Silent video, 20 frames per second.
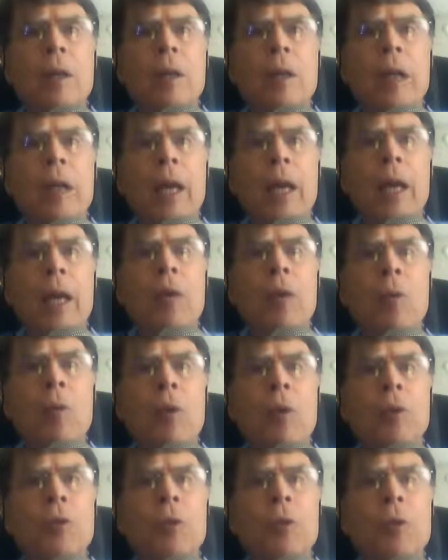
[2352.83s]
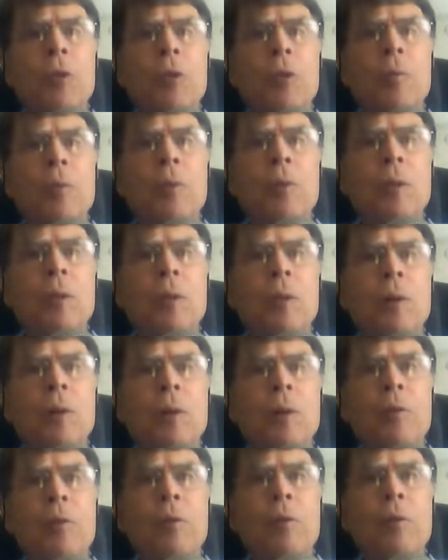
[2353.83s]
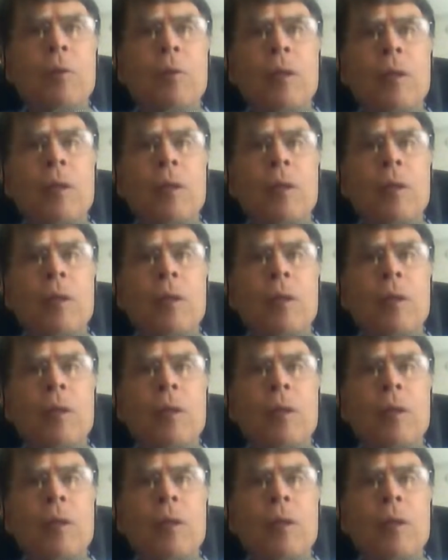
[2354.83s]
and I'm also going to be offering